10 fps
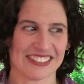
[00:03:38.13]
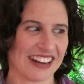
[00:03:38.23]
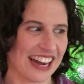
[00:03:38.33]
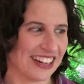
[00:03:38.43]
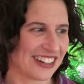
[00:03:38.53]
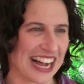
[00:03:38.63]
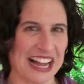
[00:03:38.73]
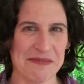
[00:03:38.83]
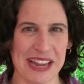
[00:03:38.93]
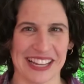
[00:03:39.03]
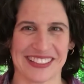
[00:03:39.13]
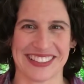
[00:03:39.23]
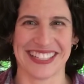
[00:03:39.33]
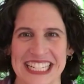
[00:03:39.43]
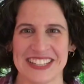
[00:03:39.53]
Write your
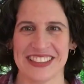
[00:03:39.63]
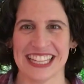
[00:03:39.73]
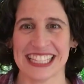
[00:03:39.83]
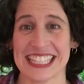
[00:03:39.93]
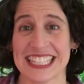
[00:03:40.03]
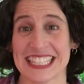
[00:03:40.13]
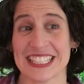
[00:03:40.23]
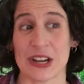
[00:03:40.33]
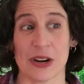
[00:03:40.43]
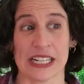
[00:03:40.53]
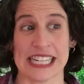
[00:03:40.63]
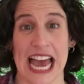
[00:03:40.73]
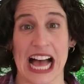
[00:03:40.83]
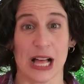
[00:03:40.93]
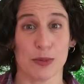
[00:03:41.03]
comments. Do you think this is going to
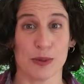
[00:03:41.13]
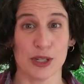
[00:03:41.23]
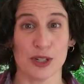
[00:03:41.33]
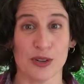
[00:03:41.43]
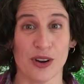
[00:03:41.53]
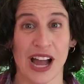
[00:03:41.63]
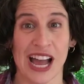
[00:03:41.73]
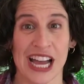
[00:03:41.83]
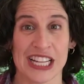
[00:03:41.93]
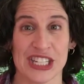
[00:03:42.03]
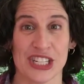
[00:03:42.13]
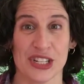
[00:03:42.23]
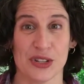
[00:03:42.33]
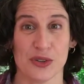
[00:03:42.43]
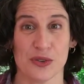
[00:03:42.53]
help you
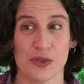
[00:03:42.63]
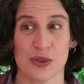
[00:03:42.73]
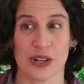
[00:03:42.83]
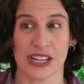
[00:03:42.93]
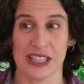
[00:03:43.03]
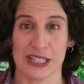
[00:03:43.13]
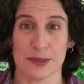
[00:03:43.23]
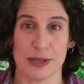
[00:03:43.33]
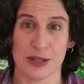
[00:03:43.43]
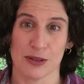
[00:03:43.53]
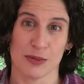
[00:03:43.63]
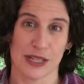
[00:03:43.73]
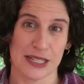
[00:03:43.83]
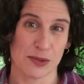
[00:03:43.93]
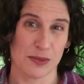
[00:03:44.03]
can this be a
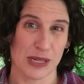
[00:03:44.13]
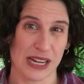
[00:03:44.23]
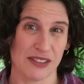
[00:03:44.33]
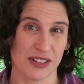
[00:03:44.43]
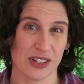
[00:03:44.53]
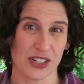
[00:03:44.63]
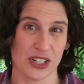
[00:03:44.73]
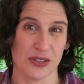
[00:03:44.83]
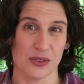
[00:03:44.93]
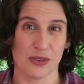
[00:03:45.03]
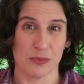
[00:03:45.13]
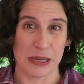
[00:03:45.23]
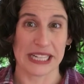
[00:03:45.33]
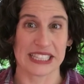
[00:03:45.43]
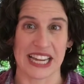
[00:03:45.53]
replacement behavior to
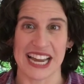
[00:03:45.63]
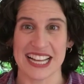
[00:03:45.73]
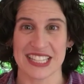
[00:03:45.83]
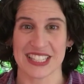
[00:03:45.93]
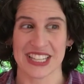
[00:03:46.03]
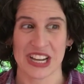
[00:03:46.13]
pick less?